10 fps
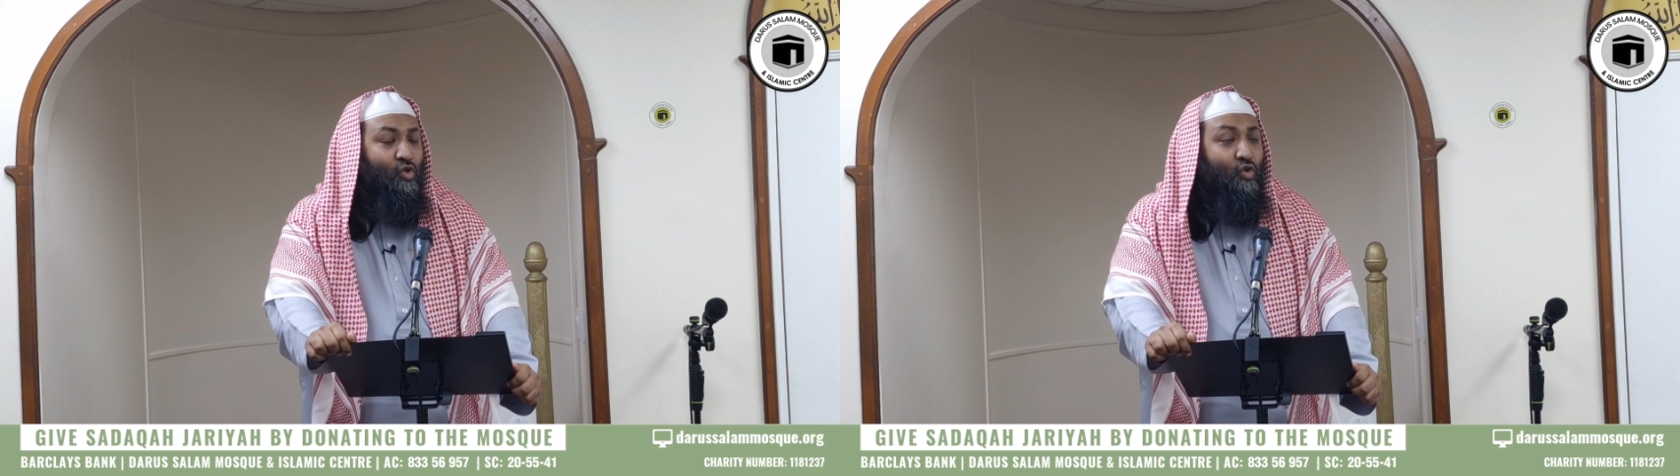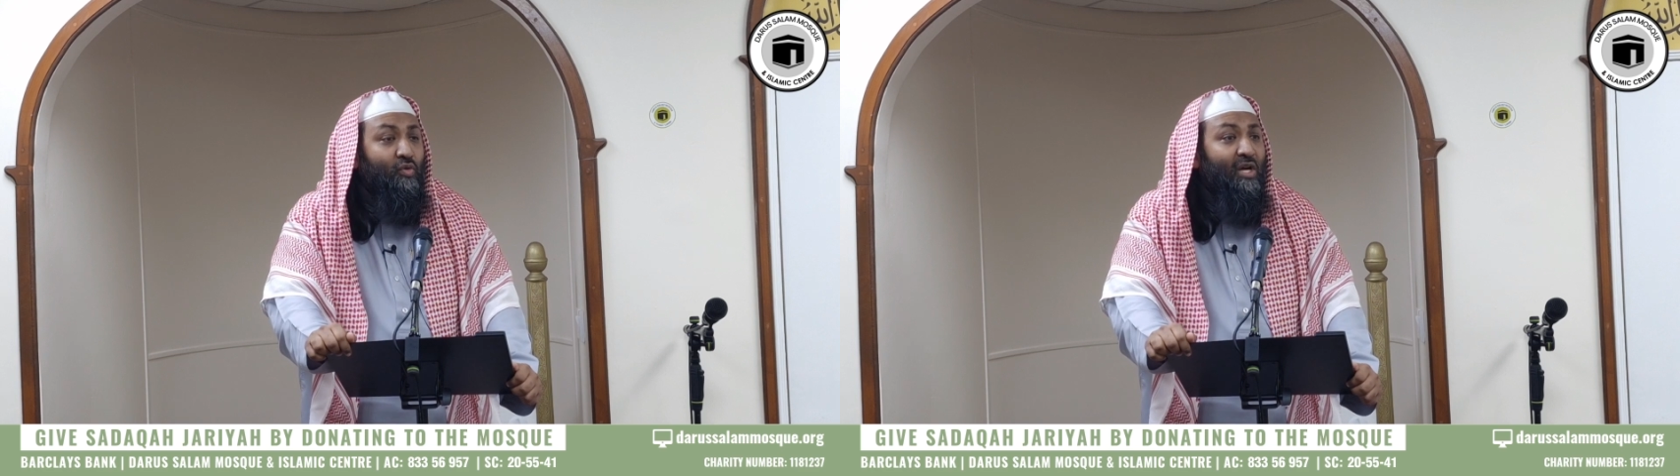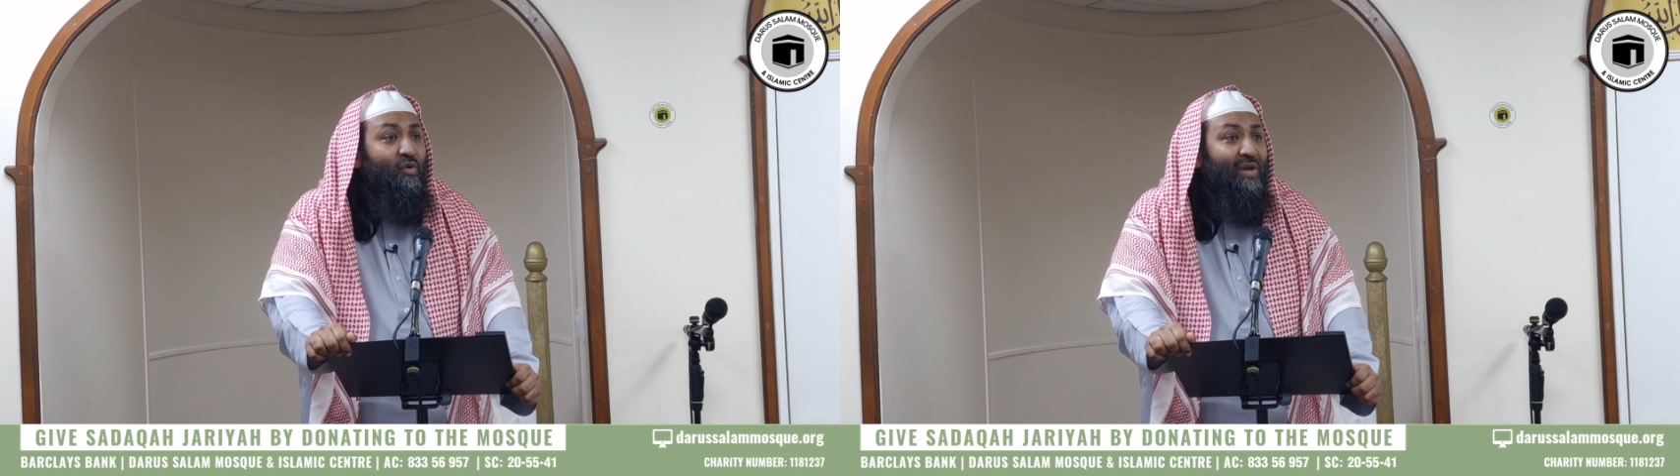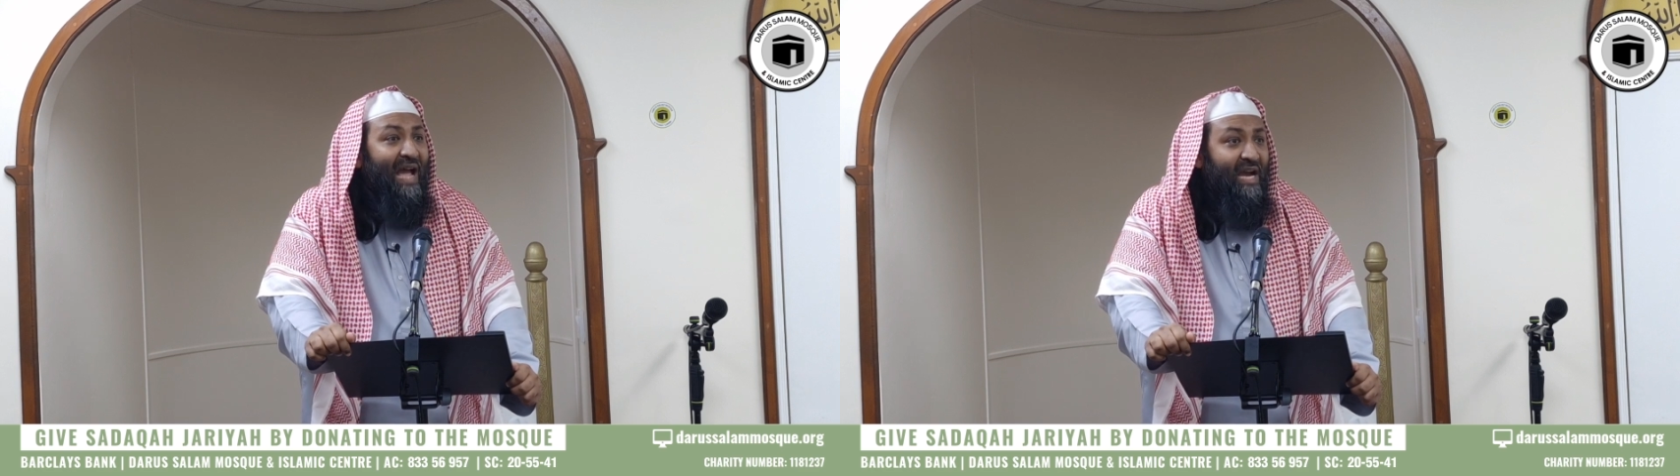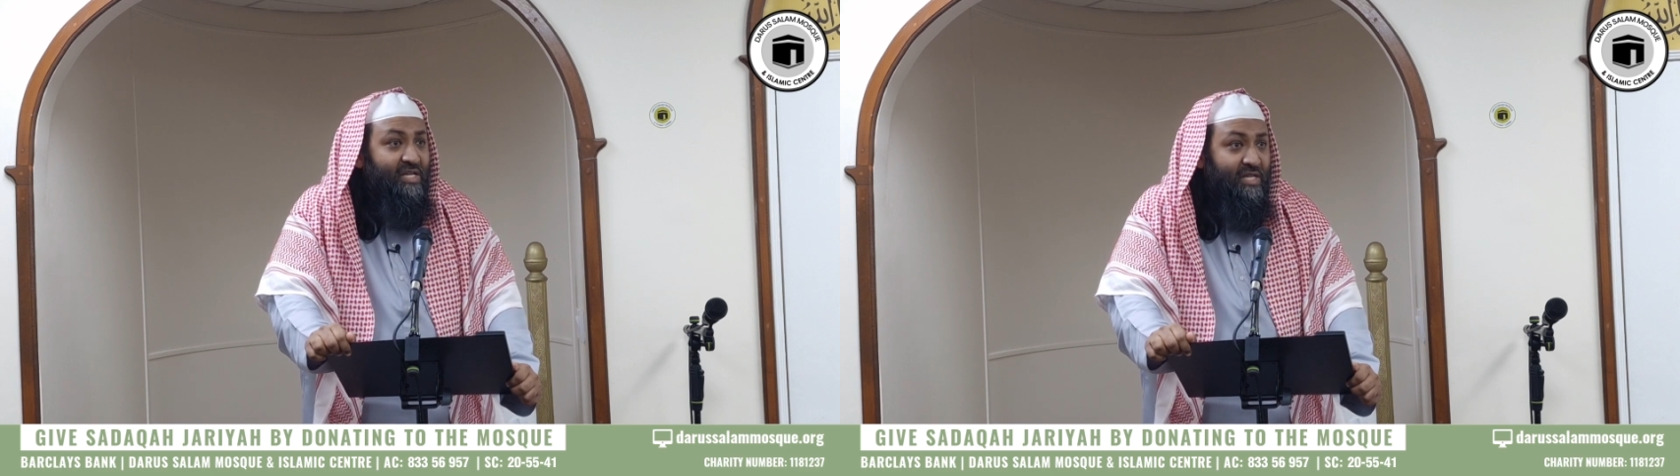do the good
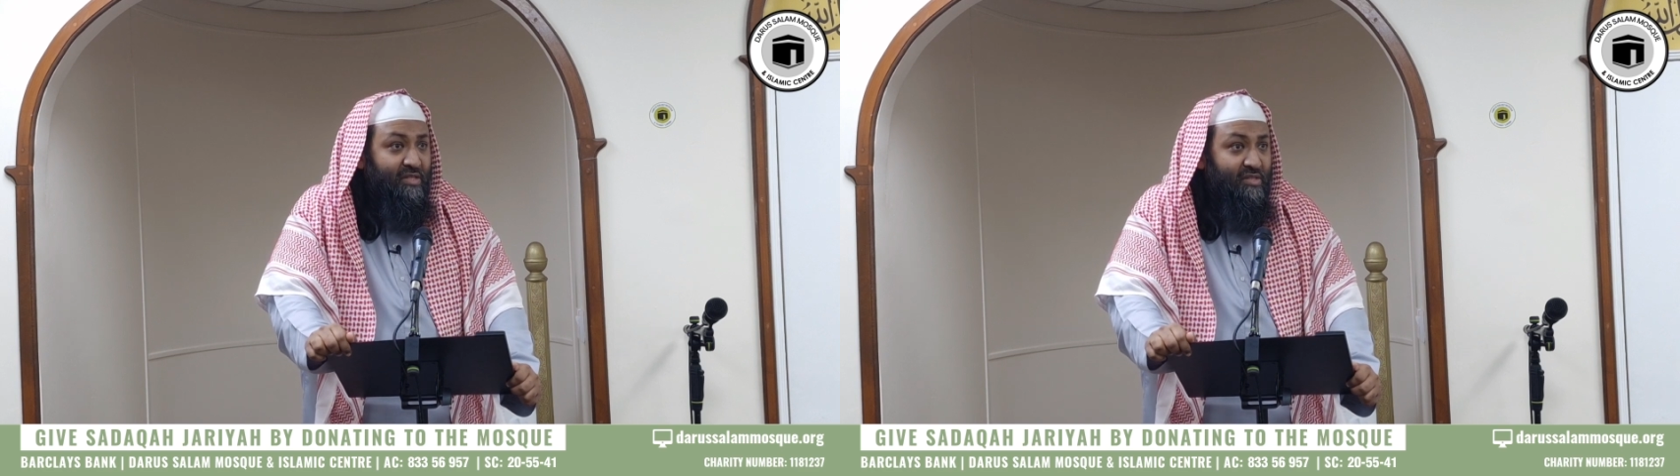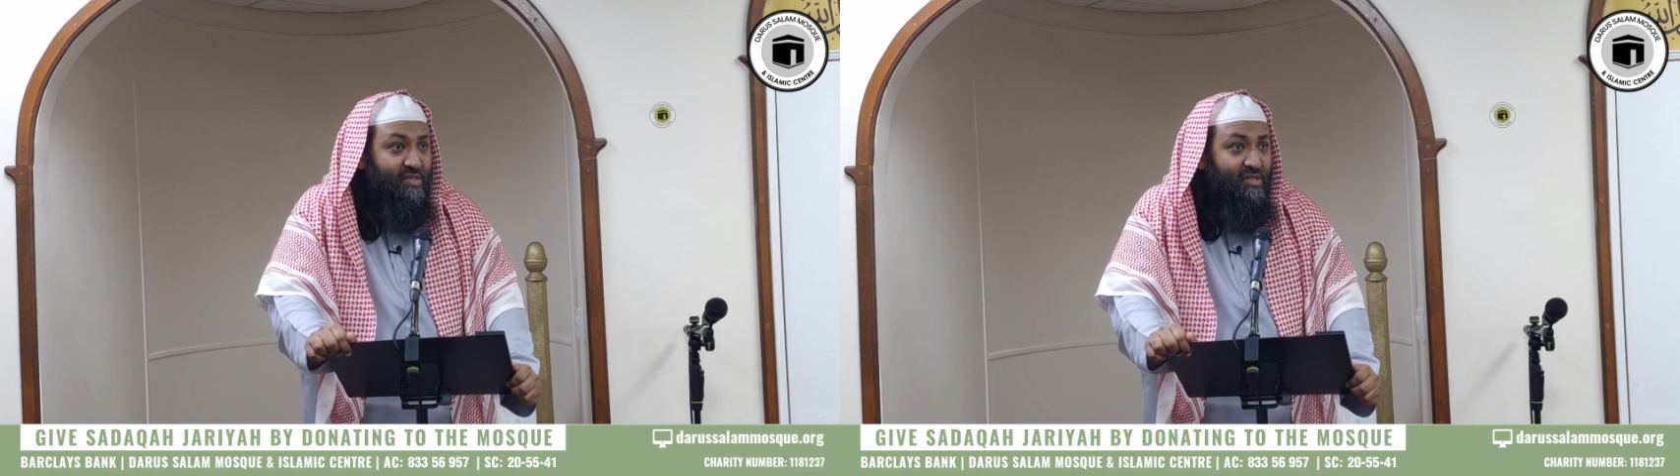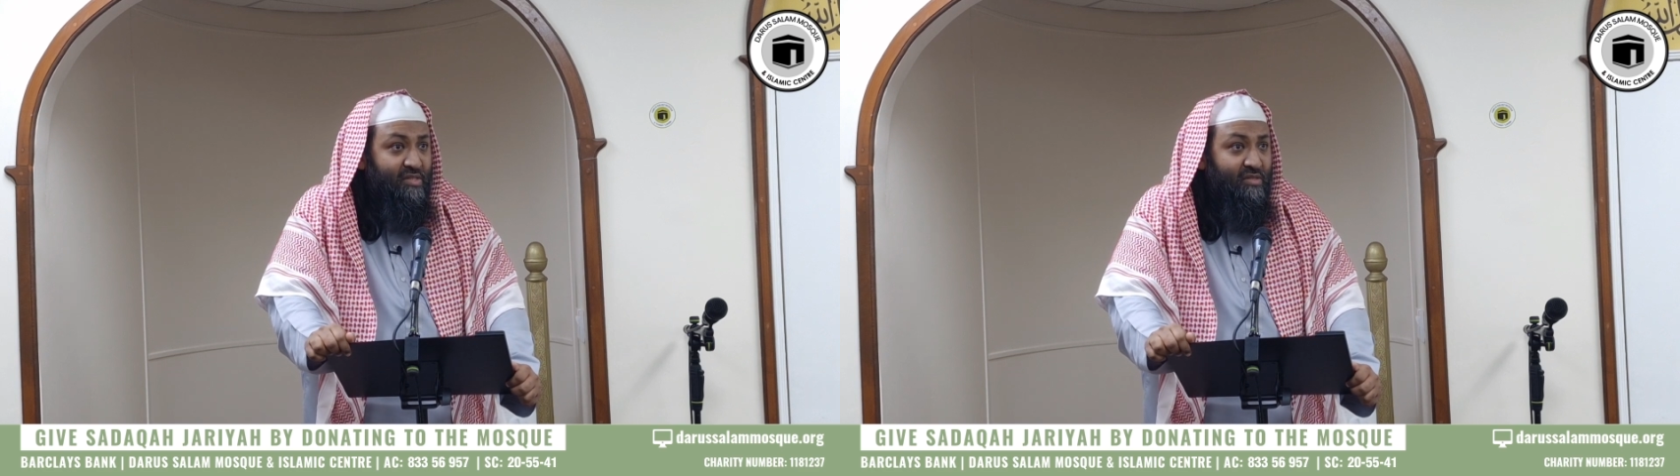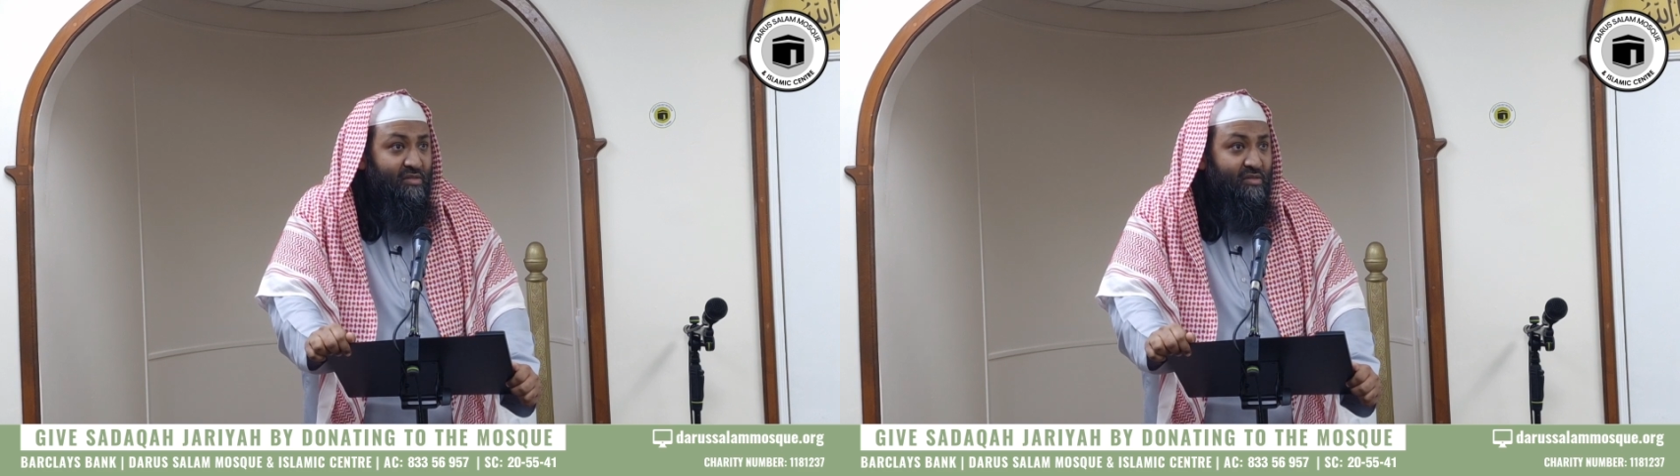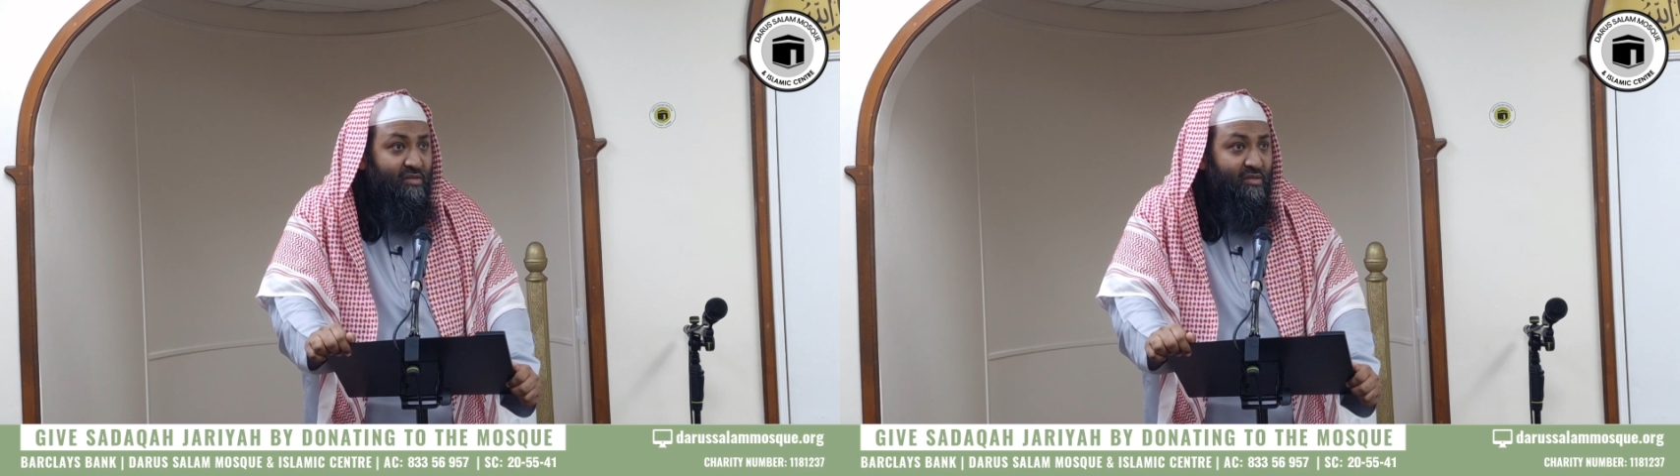
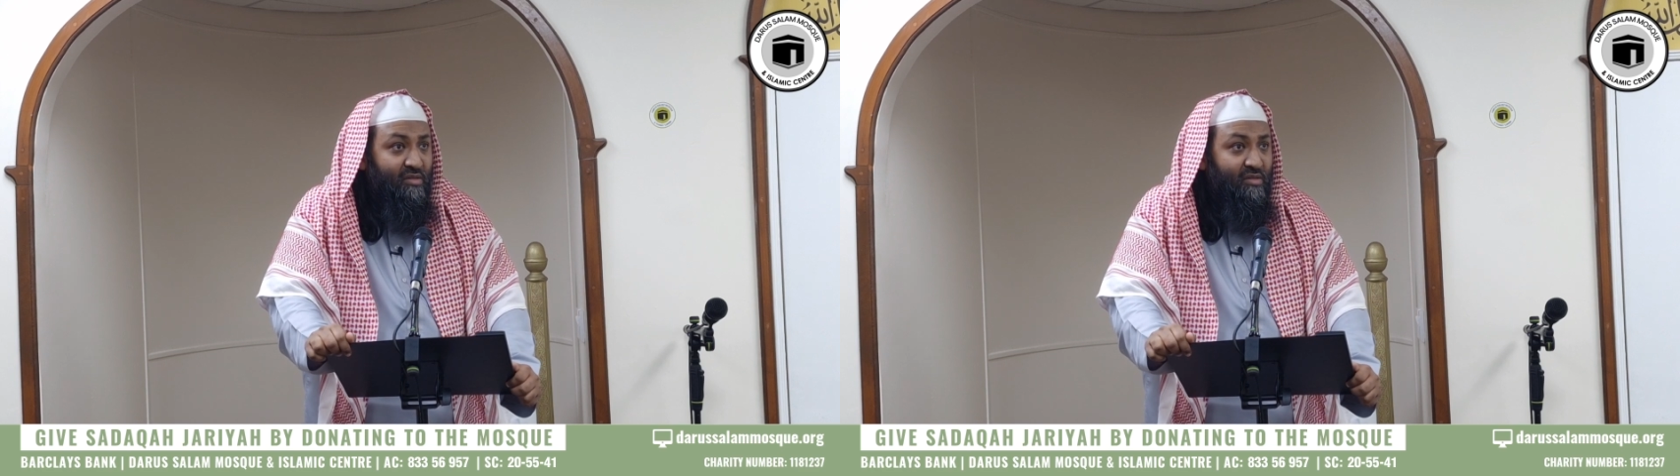actions,